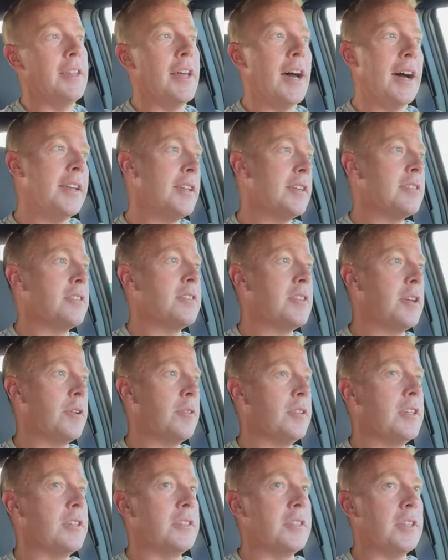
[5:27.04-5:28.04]
Not
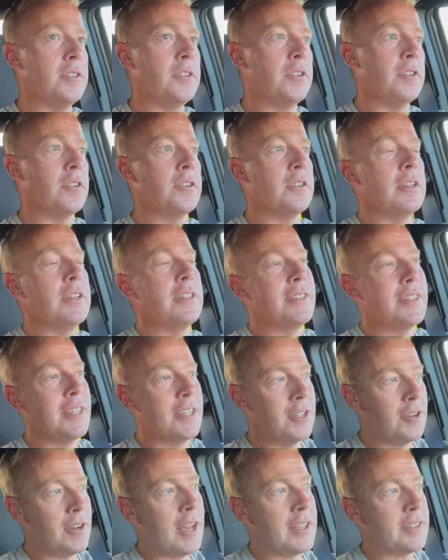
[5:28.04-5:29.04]
necessarily Tinder.
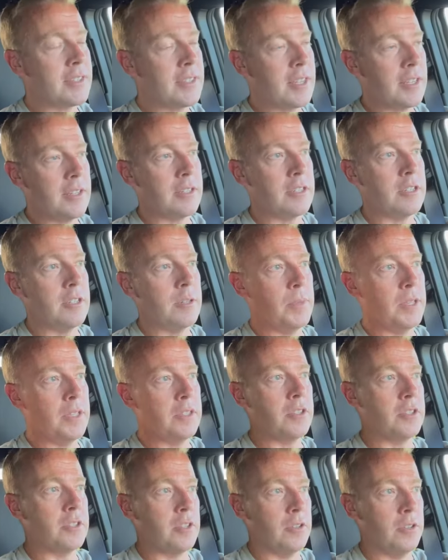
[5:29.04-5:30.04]
Tinder has a tendency to
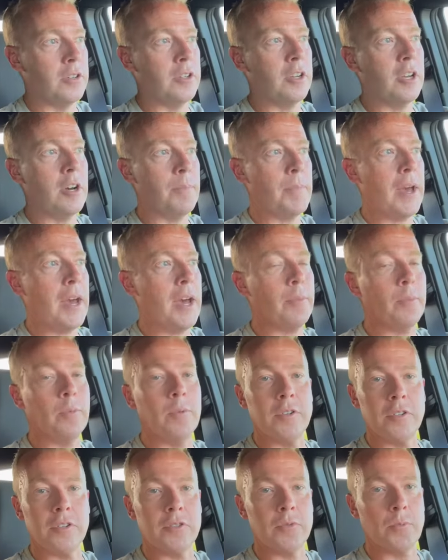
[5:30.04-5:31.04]
be just a hookup app,
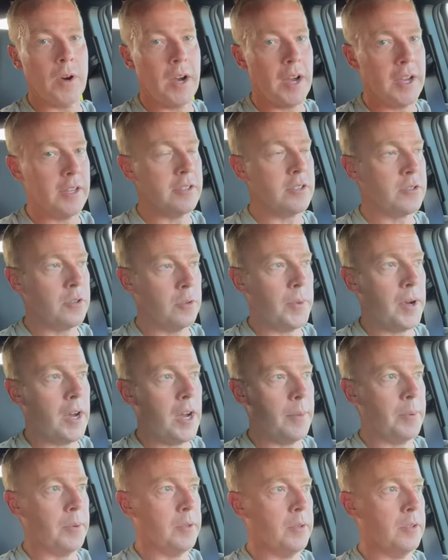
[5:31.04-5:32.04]
which is why it's so
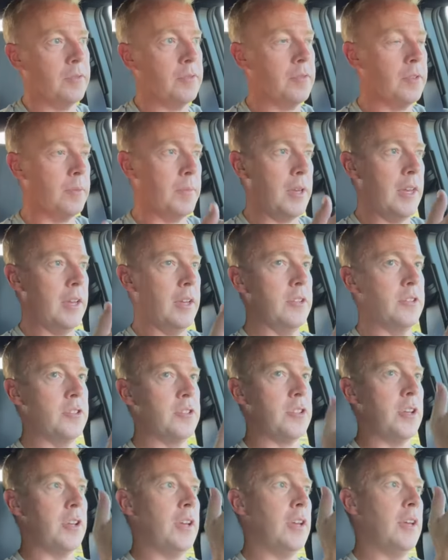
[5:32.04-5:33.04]
popular from
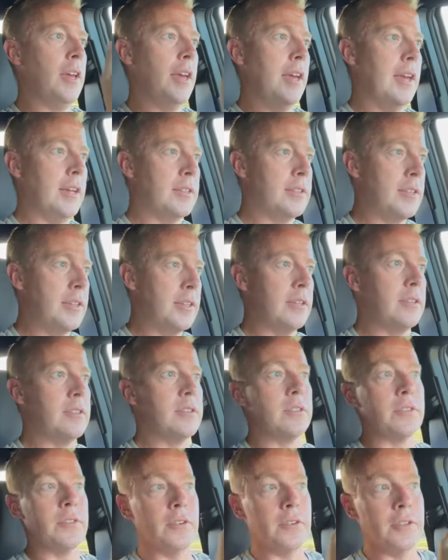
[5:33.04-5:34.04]
age eighteen
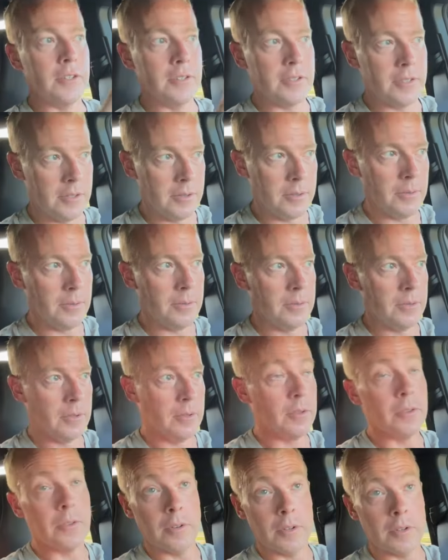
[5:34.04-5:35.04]
to thirty-two
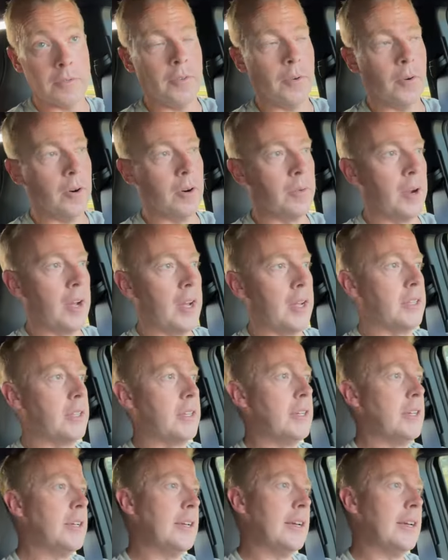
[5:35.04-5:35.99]
or thirty-four, right?